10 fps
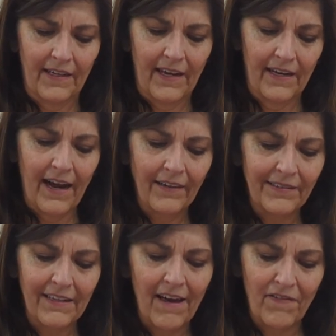and I
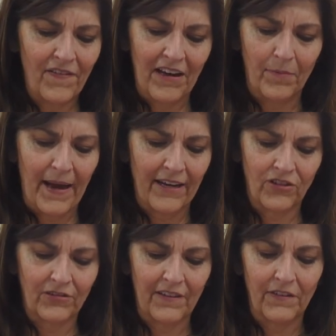still have failed
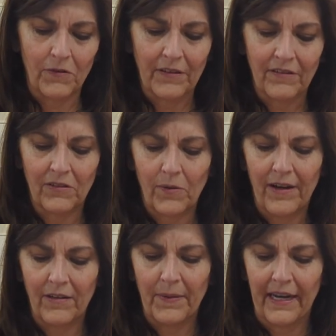batches every once in a
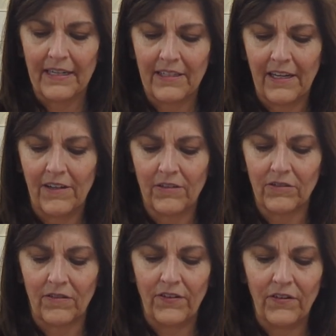while, but I can tell you
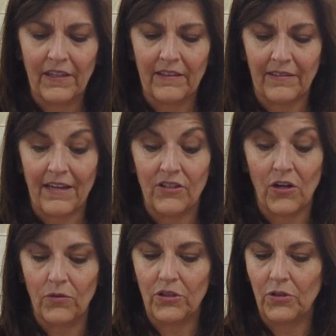there's a few things I
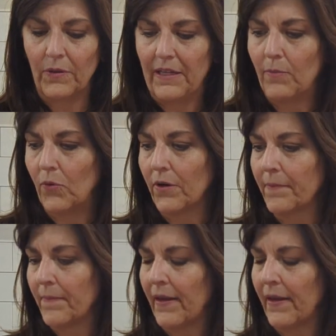don't do anymore,